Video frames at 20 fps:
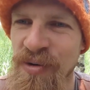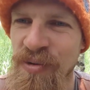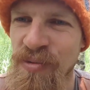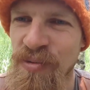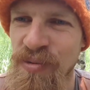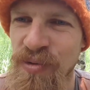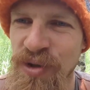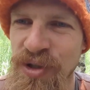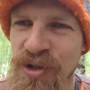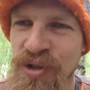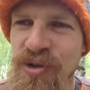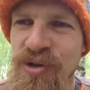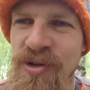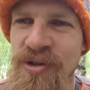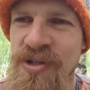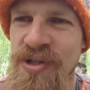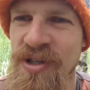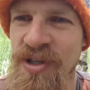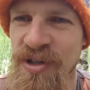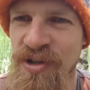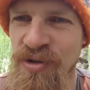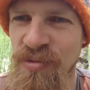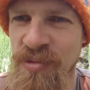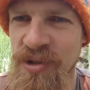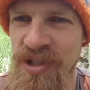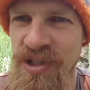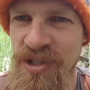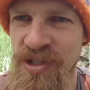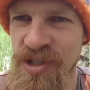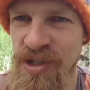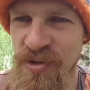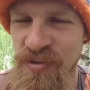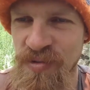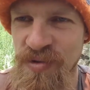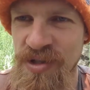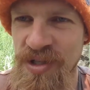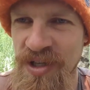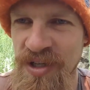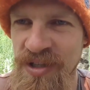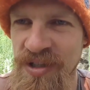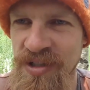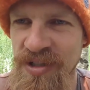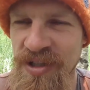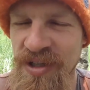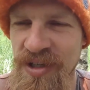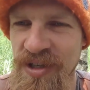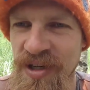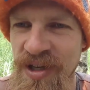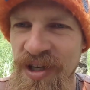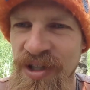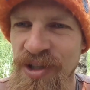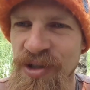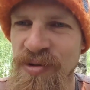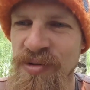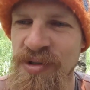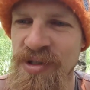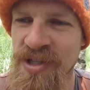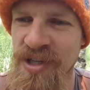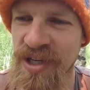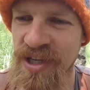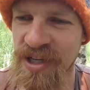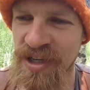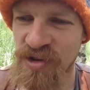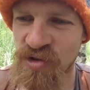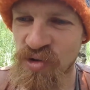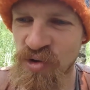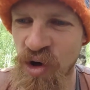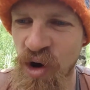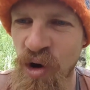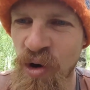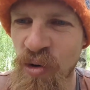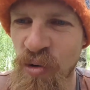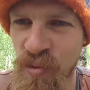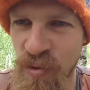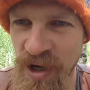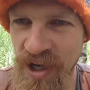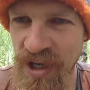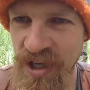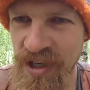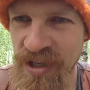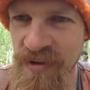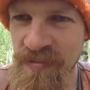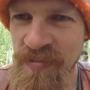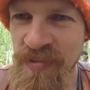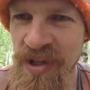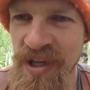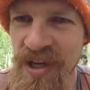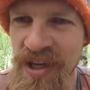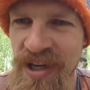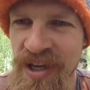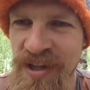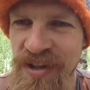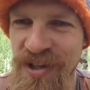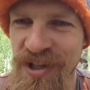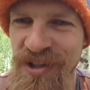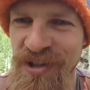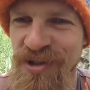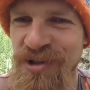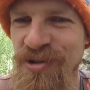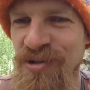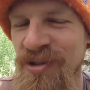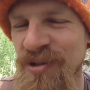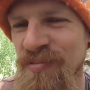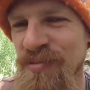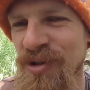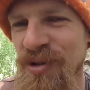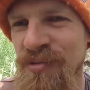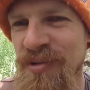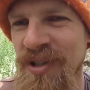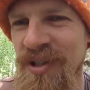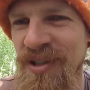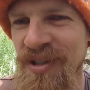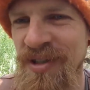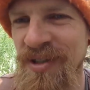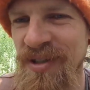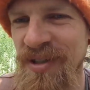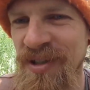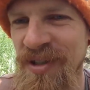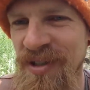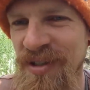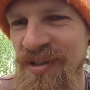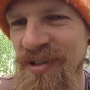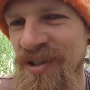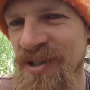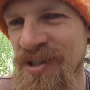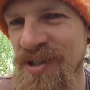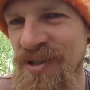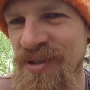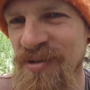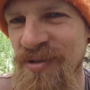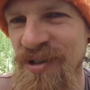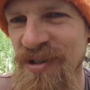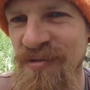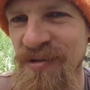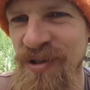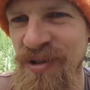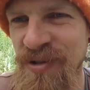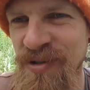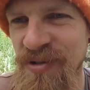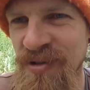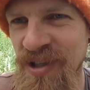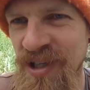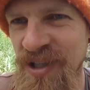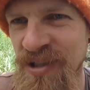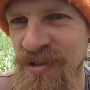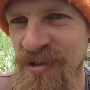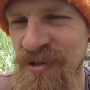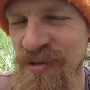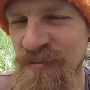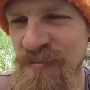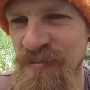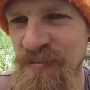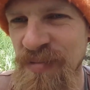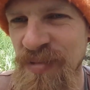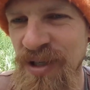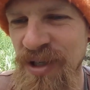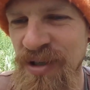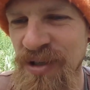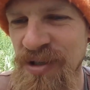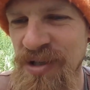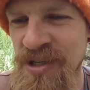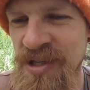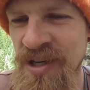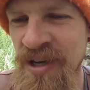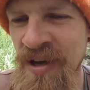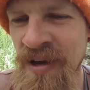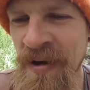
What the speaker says: would you consider committing suicide? And you'd say, no way. Then you should probably listen to this video to the end, because